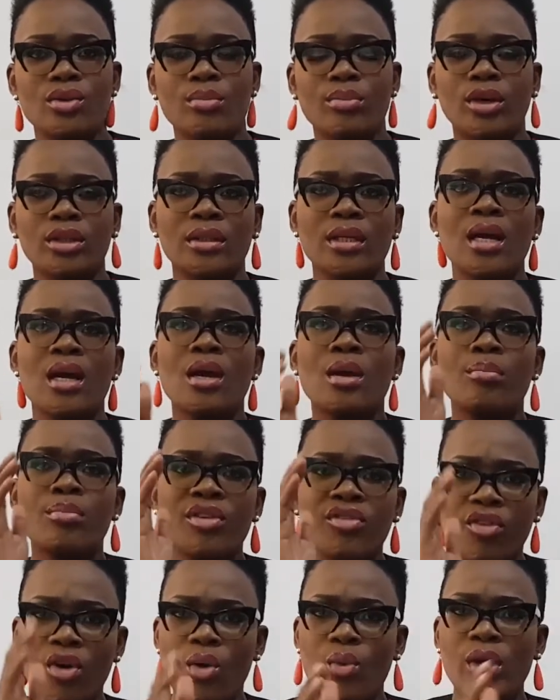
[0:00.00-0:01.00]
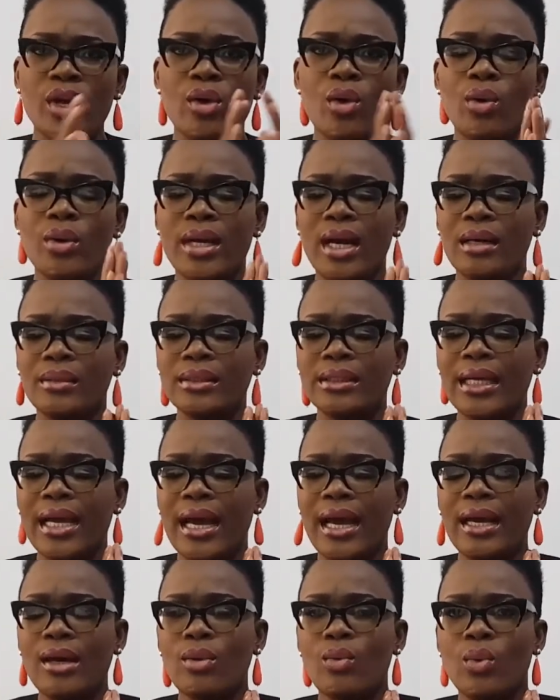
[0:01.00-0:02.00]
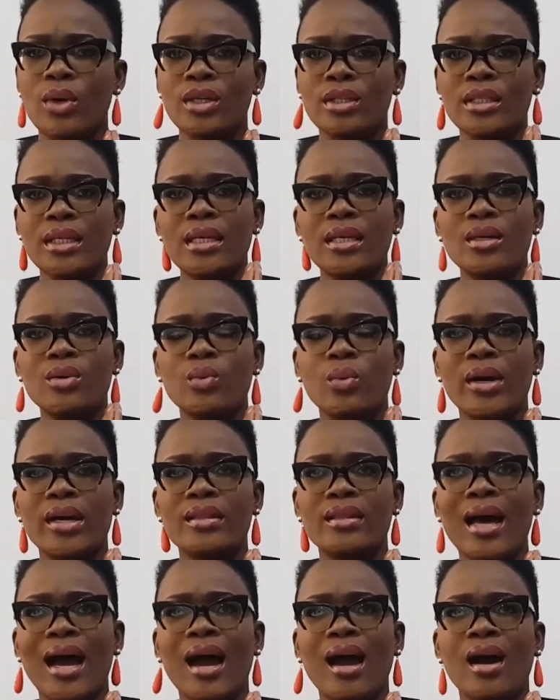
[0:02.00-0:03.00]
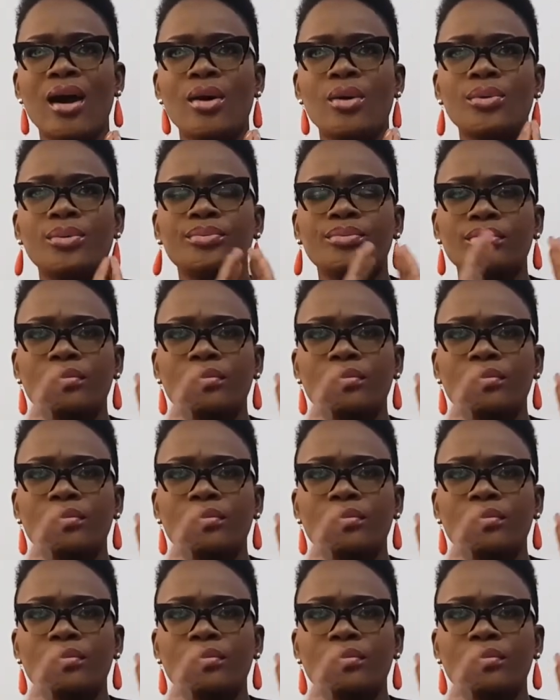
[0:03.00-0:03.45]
But before we go down there, we're dealing with how